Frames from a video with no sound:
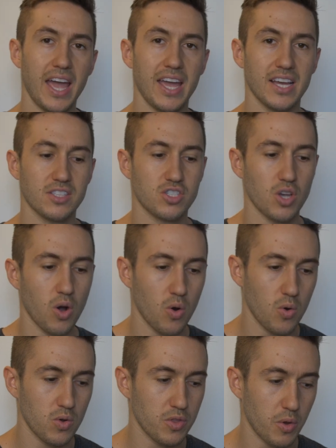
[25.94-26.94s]
And
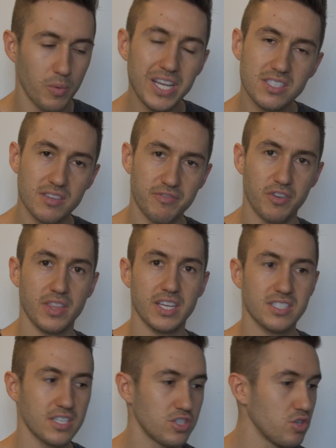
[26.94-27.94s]
so the reason for
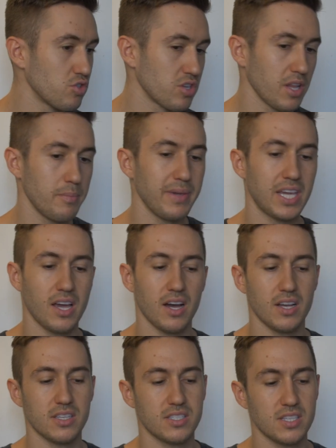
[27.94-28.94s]
this is usually
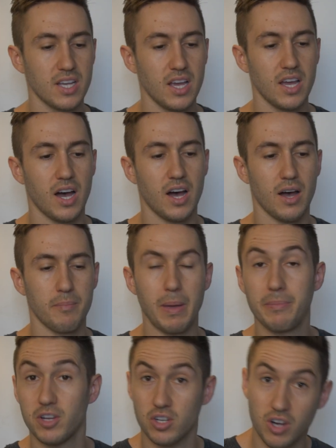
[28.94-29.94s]
because
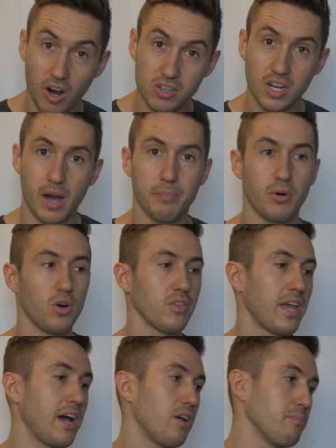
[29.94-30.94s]
maybe your card got
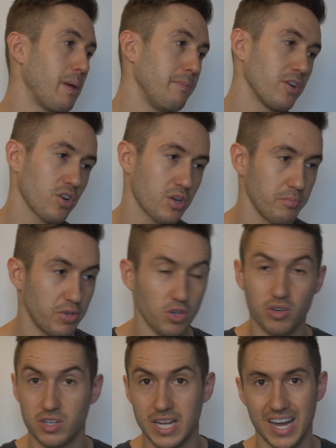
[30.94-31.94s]
pulled out, maybe your
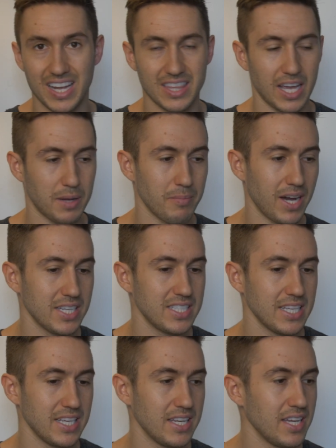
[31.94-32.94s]
computer died like mine
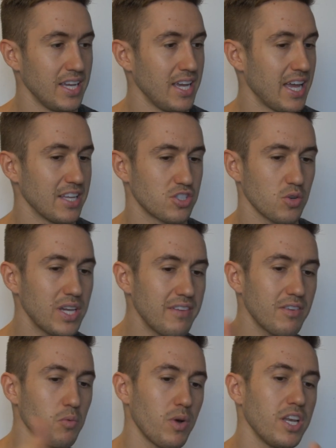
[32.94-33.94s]
did, and so
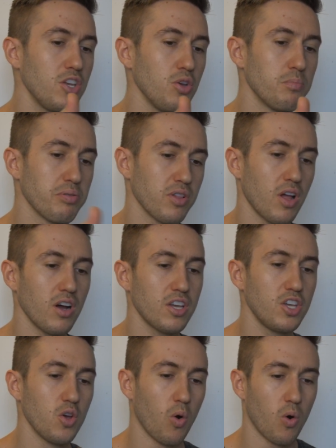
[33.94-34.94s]
even when you
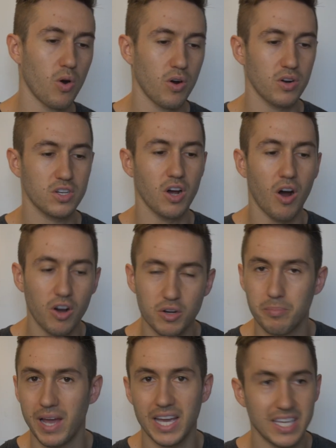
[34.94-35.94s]
plug your
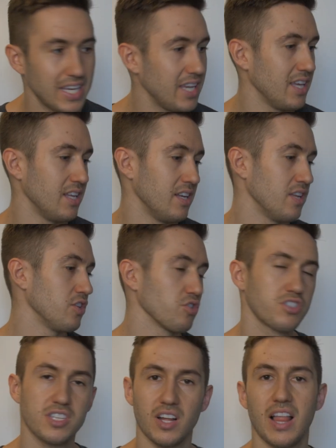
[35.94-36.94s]
card back in, you'll
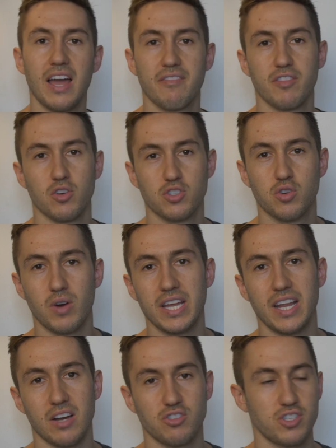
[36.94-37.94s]
still have those
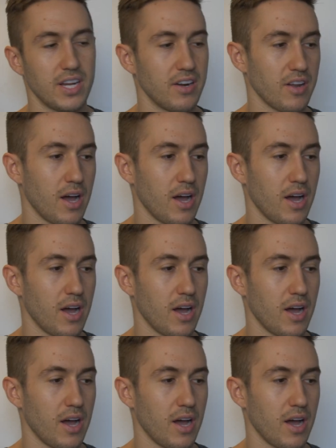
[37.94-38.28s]
grayed out shared